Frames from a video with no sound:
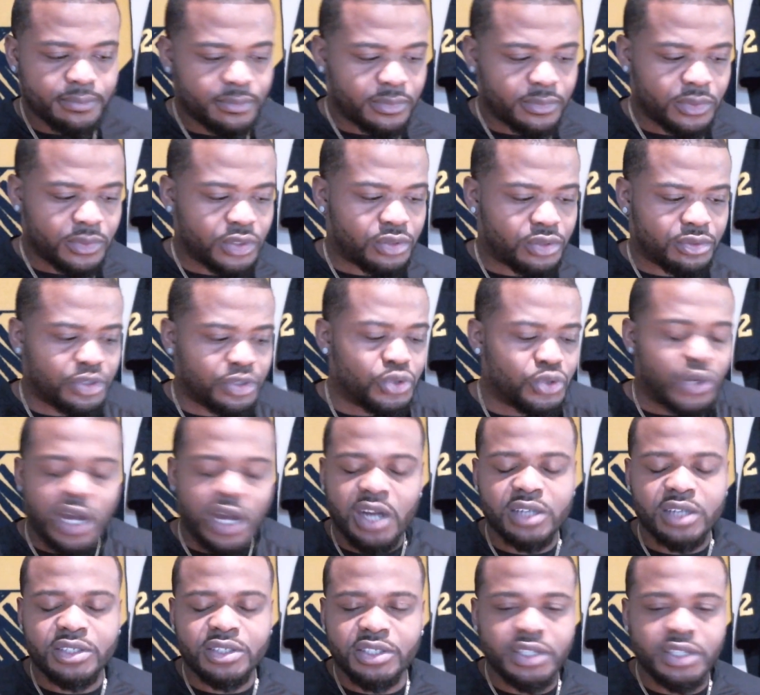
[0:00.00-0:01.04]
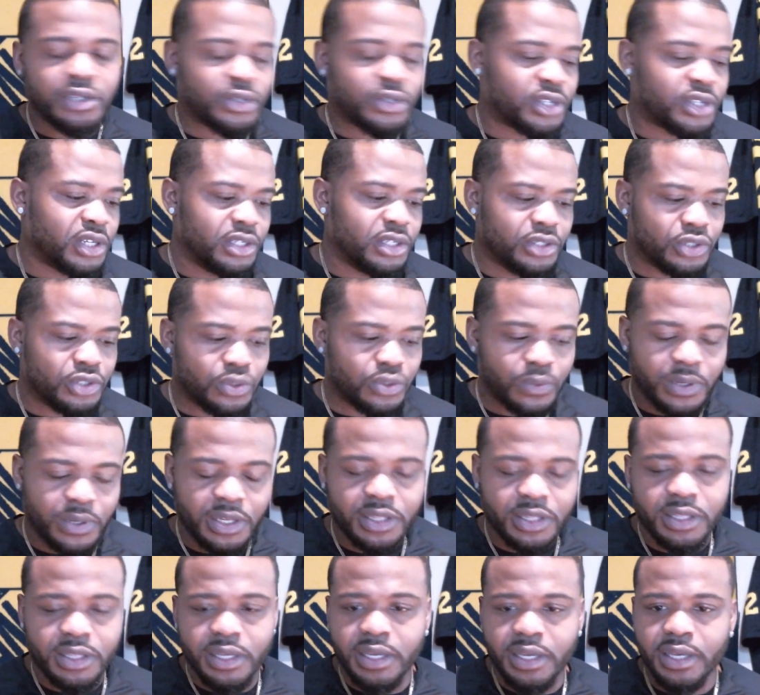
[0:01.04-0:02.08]
UConn still couldn't do
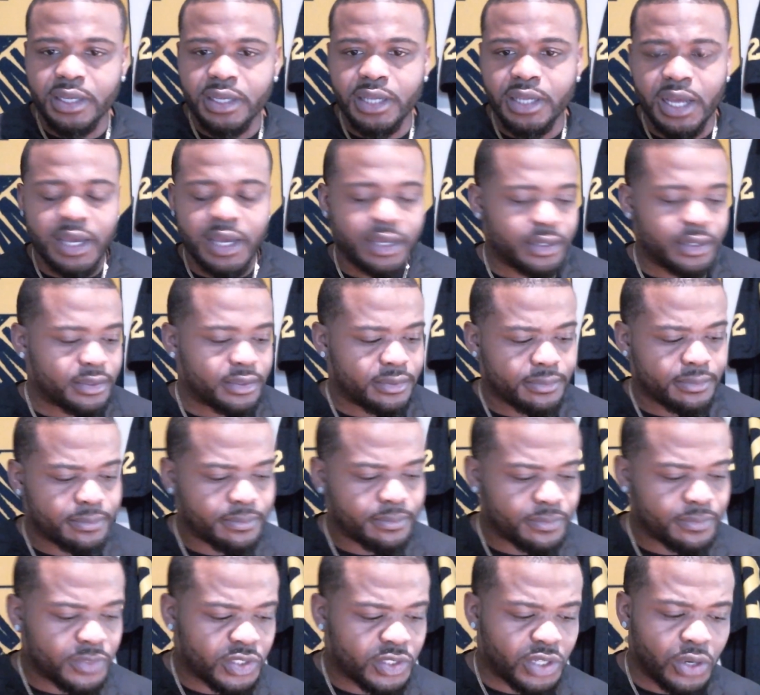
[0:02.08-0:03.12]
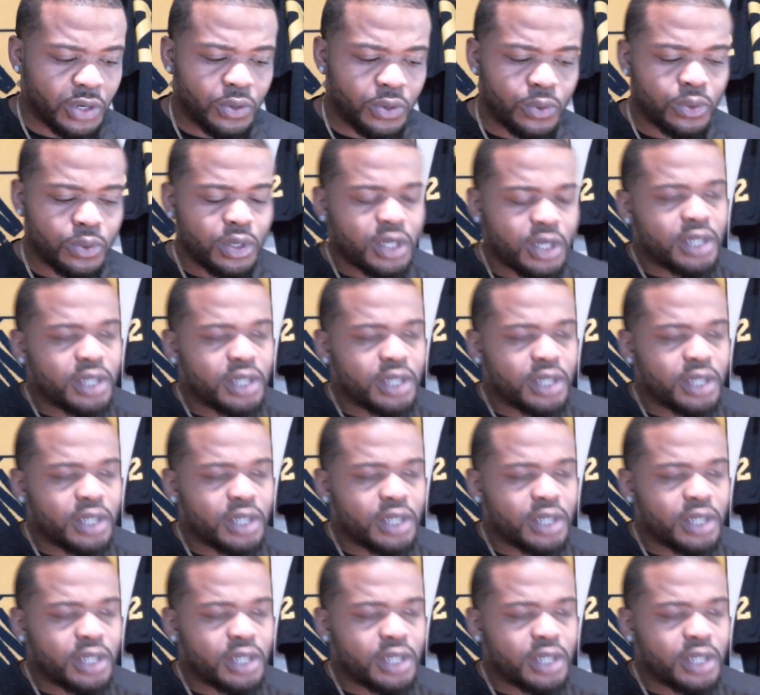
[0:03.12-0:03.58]
anything. Like, so